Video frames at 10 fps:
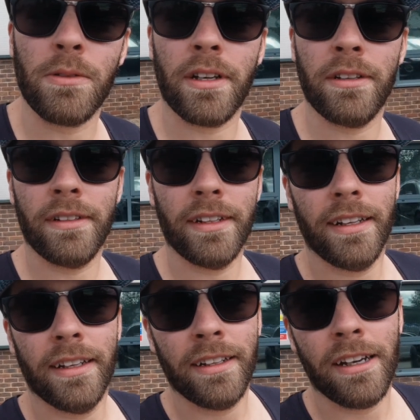So
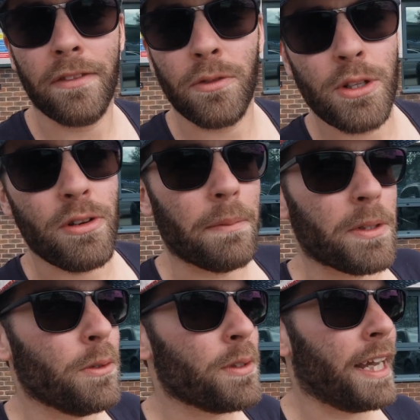after we strapped
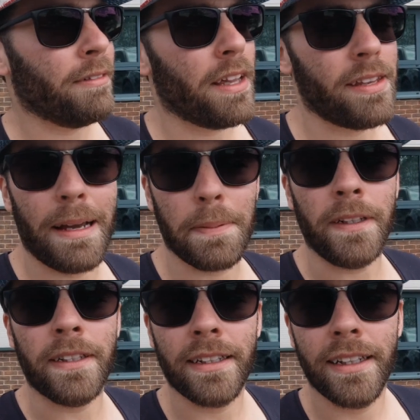it all down, nothing
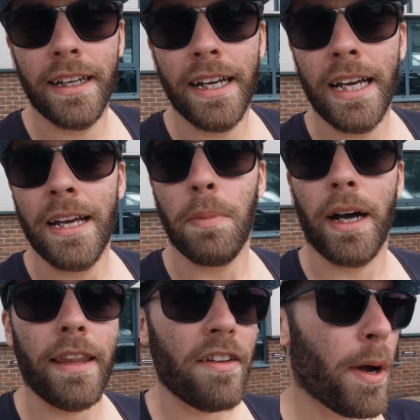happened.
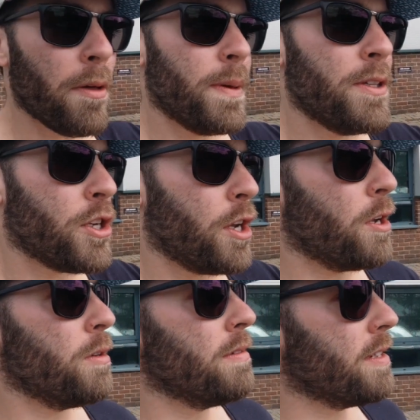But they've both been
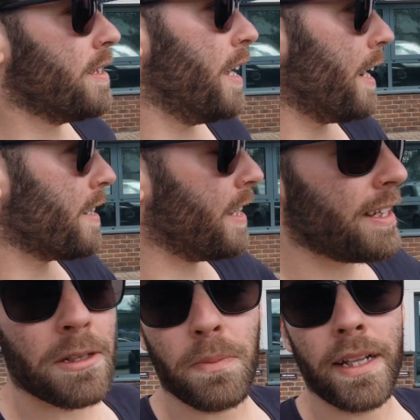tuned. The
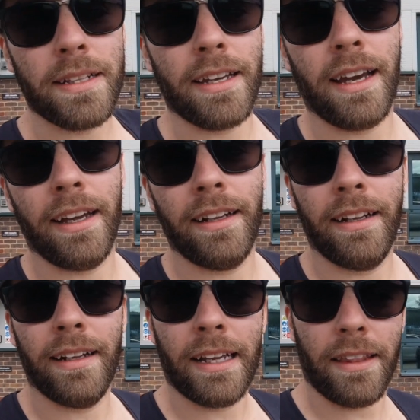X6 has been
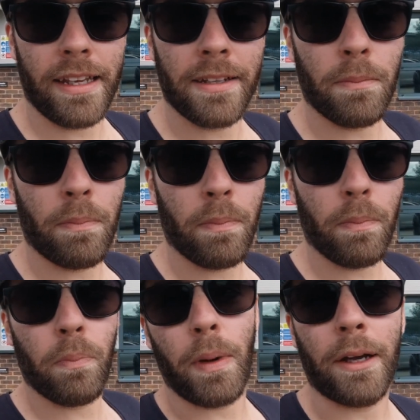done. That thing
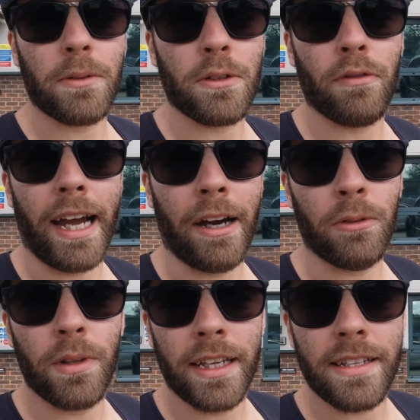bounced
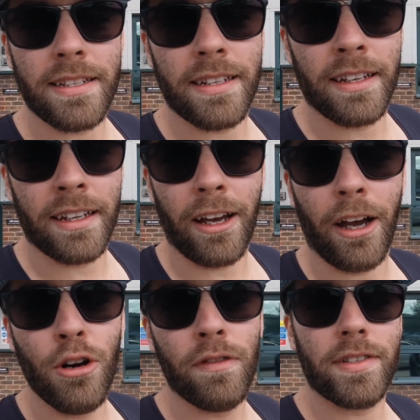around with its
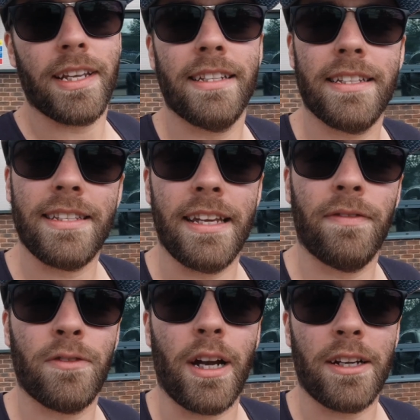
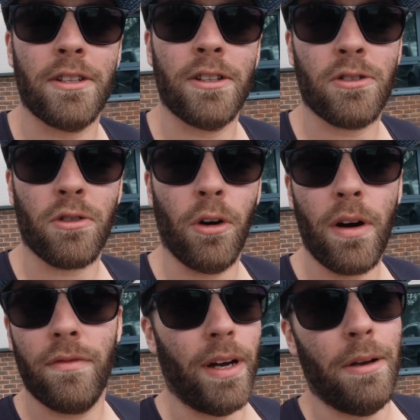oversensitive traction
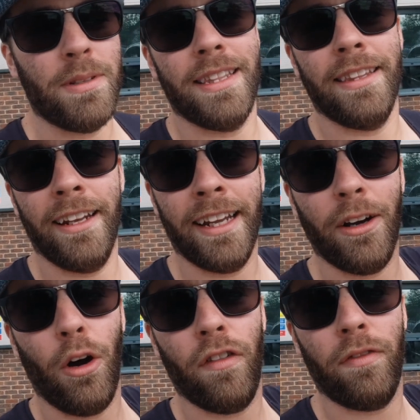control, even when it was in the
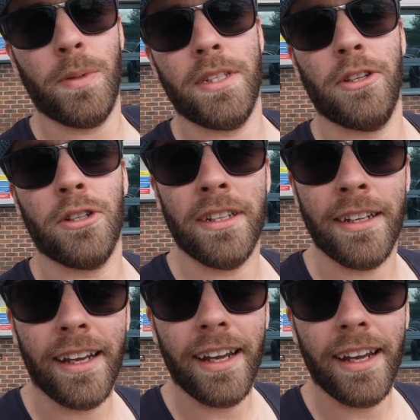off position.